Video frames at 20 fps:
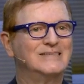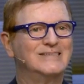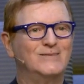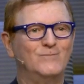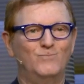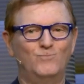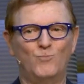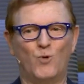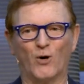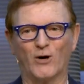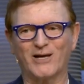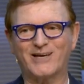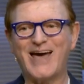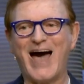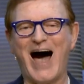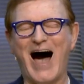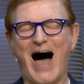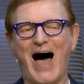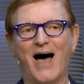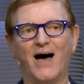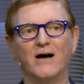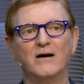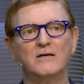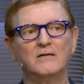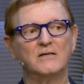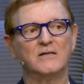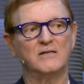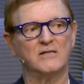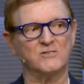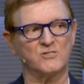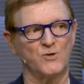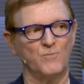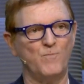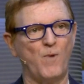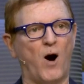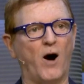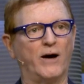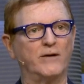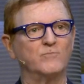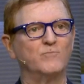Mordecai is a
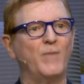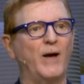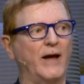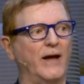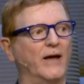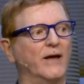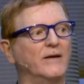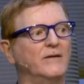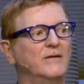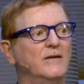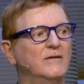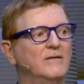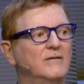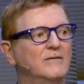marked man